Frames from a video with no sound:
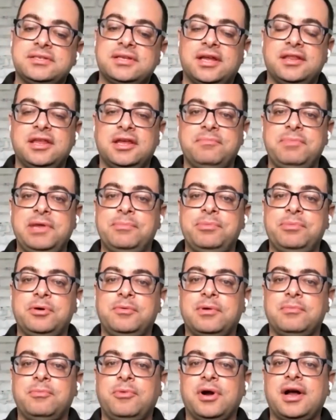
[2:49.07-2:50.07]
I think people
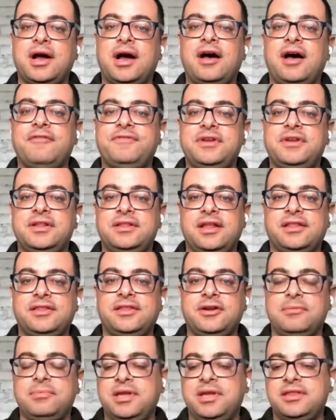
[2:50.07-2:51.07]
were more confident that
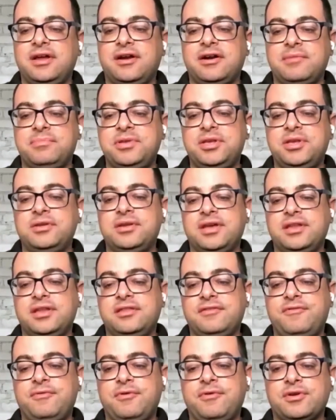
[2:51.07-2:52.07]
there'd be a therapeutic in
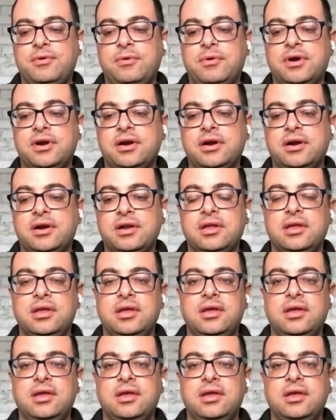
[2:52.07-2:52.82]
the fourth quarter.